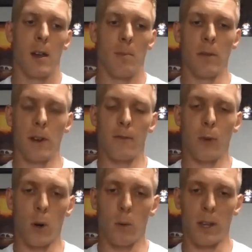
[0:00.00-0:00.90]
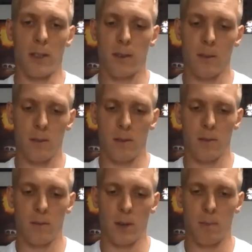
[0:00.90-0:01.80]
moving forward with
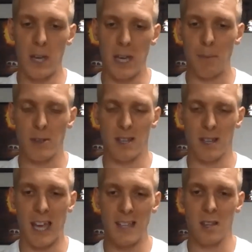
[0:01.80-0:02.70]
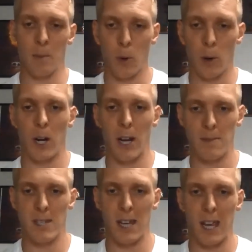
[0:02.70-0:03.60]
with being able to get to the point where i am
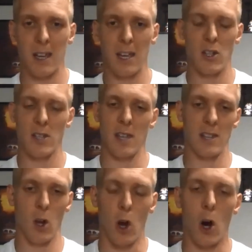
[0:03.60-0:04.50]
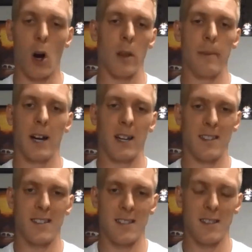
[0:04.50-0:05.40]
today it's just it's all about
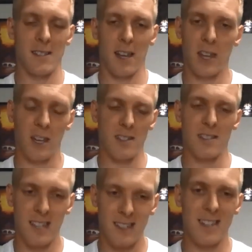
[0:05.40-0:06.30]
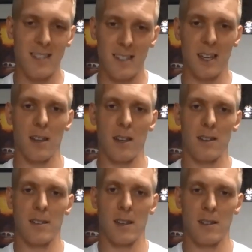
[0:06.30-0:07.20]
consistency i think consistency
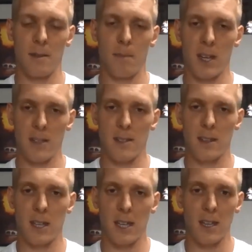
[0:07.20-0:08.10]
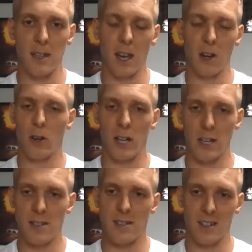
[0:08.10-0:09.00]
is is the biggest key
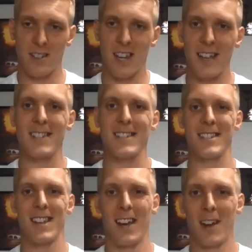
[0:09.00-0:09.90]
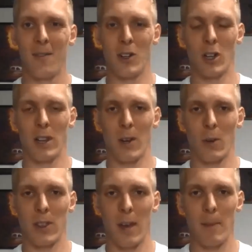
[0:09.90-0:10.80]
ingredient to success when you're living
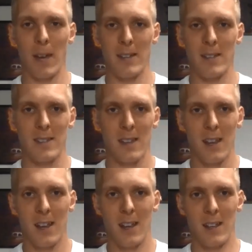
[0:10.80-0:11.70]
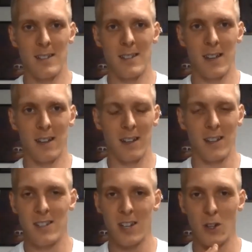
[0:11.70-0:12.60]
with ms is to
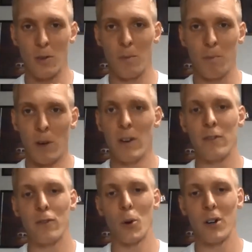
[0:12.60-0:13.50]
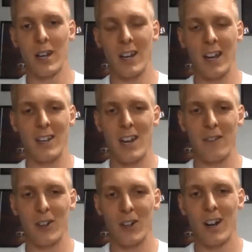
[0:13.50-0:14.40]
continue moving forward and, and
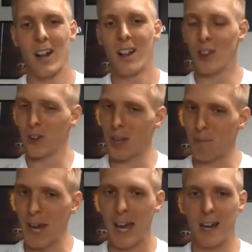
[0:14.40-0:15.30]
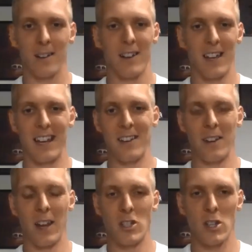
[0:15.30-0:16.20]
never looking back and,
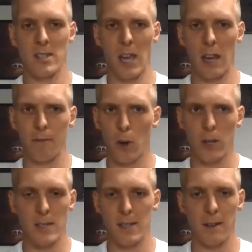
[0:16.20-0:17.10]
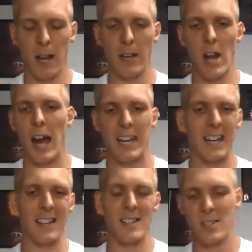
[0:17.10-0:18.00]
and just staying focused and, and not
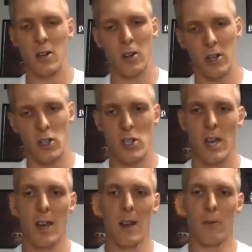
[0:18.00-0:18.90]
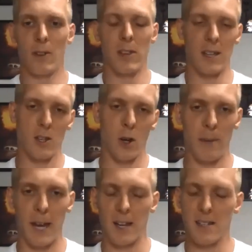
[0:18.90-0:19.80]
getting discouraged when things go
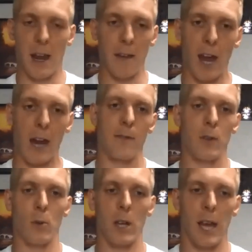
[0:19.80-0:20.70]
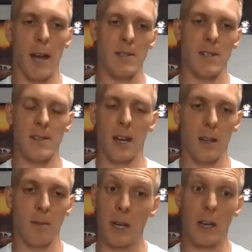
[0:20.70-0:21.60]
bad. Because I've had a few relapses and it
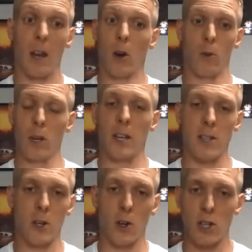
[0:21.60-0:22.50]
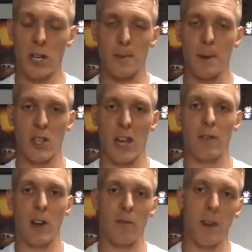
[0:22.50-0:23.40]
can be really discouraging, especially
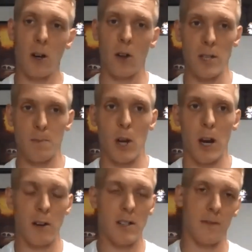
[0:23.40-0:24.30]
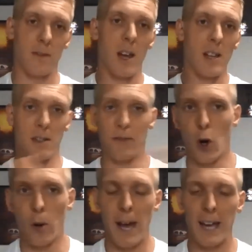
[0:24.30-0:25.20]
after I've made all this progress to, to
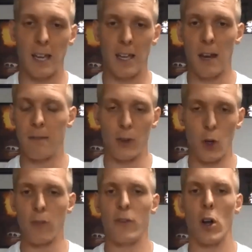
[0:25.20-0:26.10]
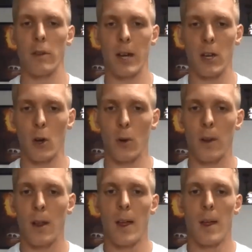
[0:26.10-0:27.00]
fall back again for no fault of my own.
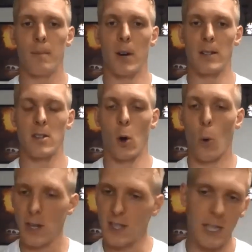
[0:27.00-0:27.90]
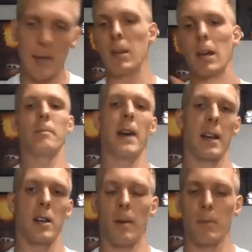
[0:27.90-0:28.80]
But to always keep getting
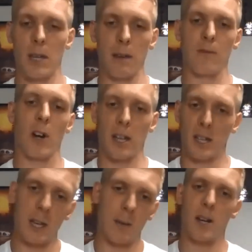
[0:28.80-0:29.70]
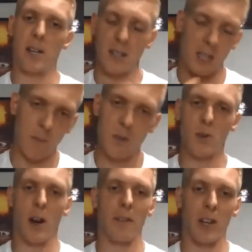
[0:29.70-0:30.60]
back up, keep fighting, keep pressing, keep
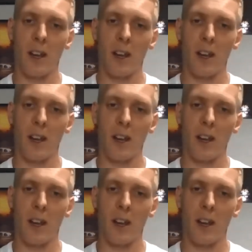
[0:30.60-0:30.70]
striving.